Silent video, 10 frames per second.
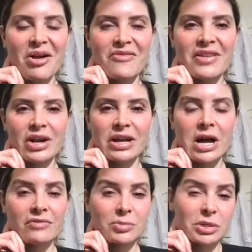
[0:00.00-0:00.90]
very
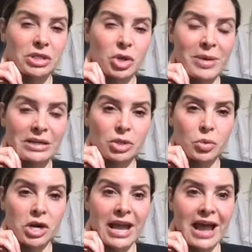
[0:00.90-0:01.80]
comfortable to go back to
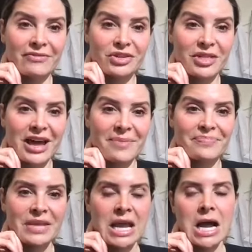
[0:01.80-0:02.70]
work after
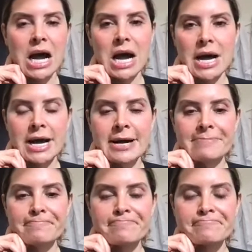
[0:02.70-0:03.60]
that.
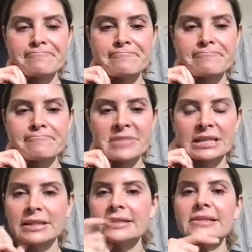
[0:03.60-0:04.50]

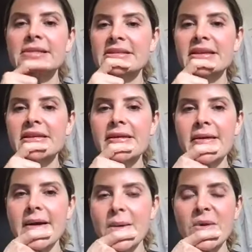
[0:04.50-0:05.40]
Let's see.
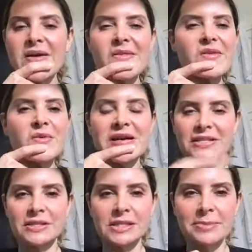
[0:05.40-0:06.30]
What other
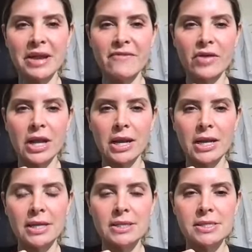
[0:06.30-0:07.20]
questions am I forgetting?